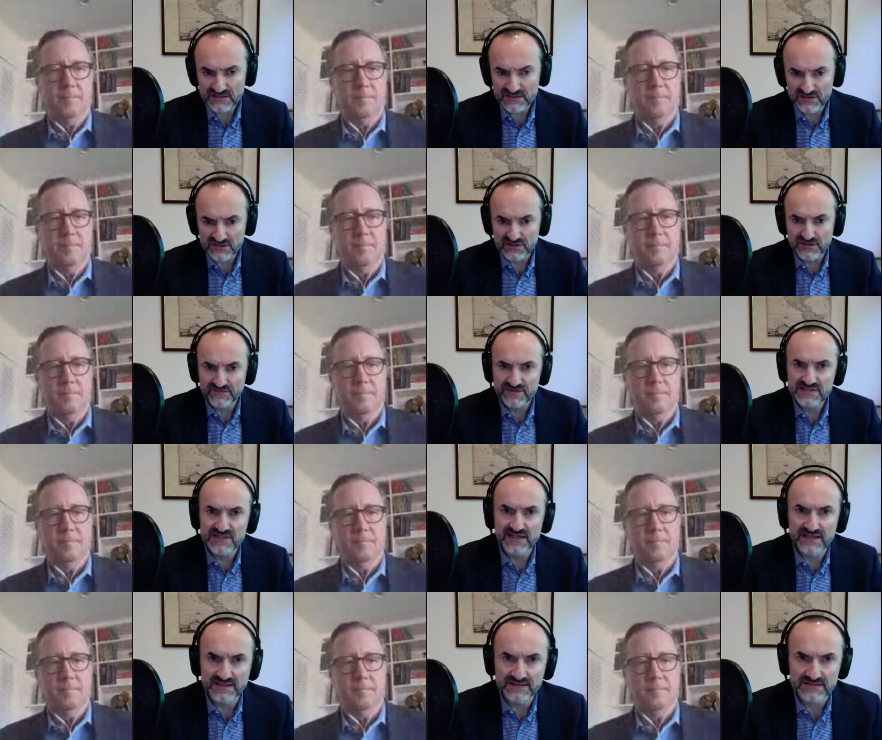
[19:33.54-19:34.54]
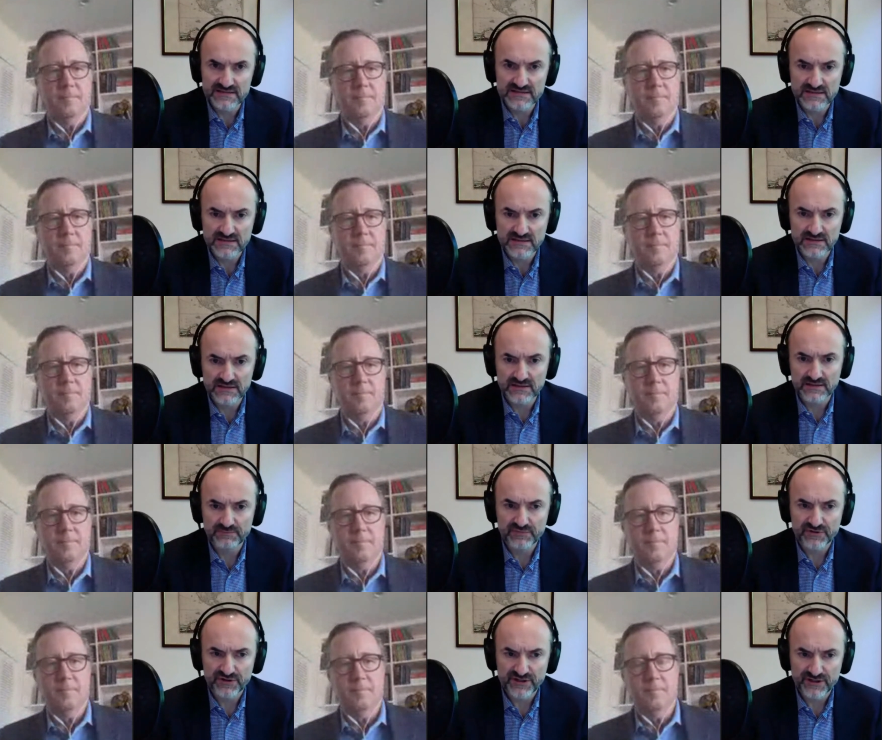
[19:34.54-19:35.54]
Speaker 1: the service lines uh, per
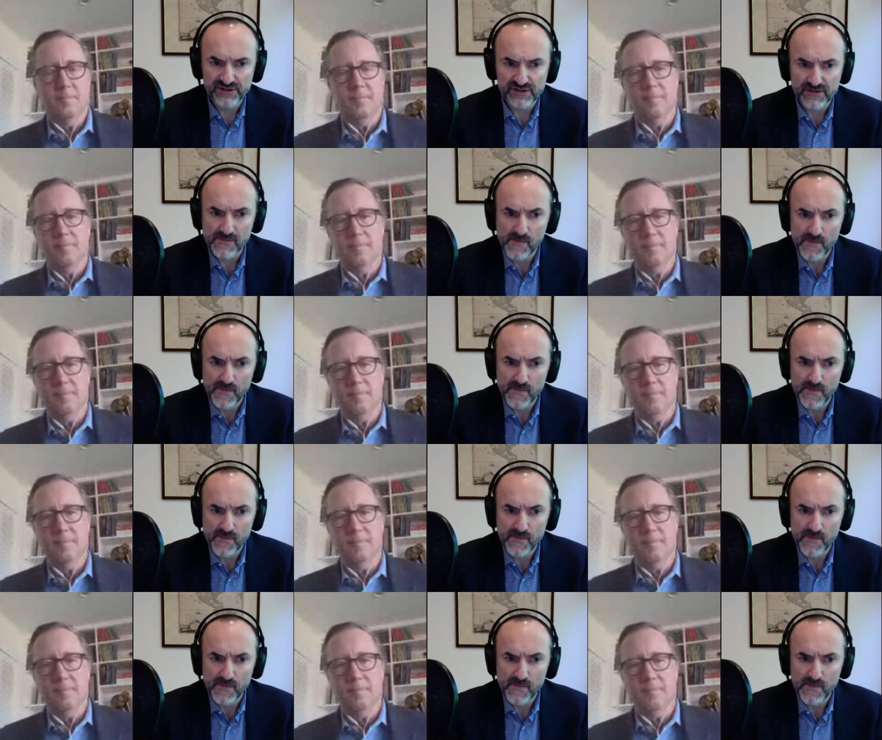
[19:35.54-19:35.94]
year?